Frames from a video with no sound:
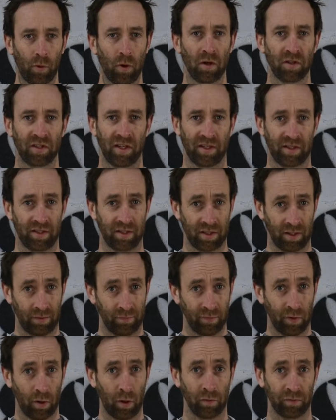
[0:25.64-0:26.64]
the processes
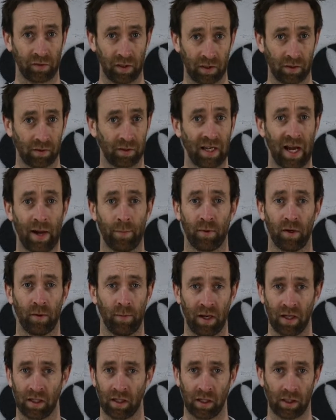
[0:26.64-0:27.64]
involved in
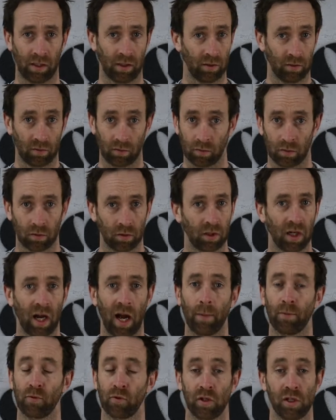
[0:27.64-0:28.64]
cabinet making,
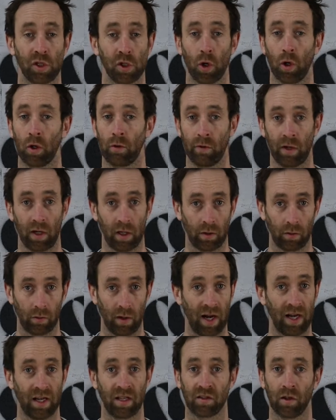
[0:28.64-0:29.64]
carpentry, joinery,
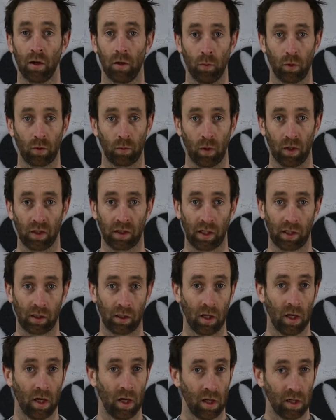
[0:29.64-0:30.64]
any sort of
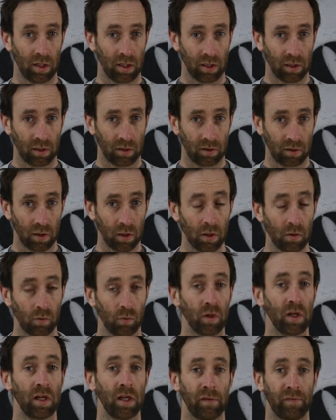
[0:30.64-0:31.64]
woodworking, you
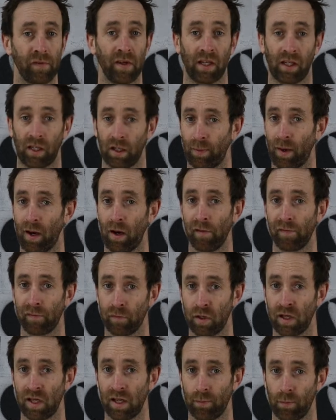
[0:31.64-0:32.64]
don't really think about a
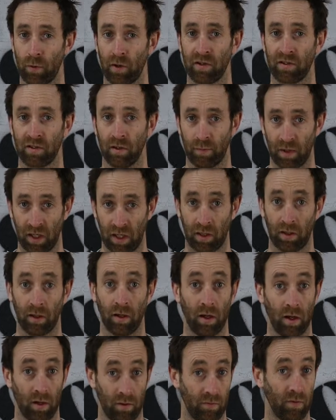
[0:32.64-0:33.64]
3D printer
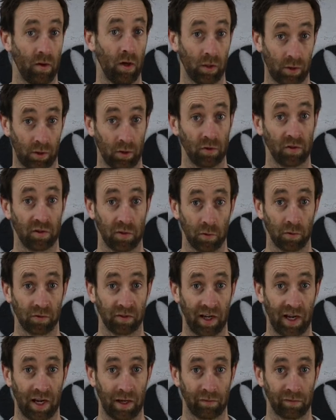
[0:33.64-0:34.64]
being a good tool
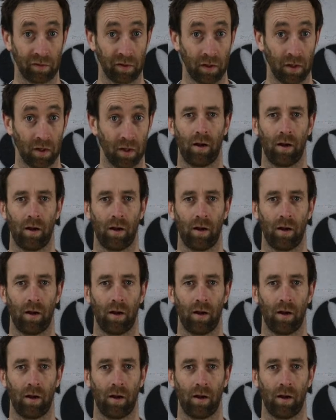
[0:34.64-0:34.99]
to have.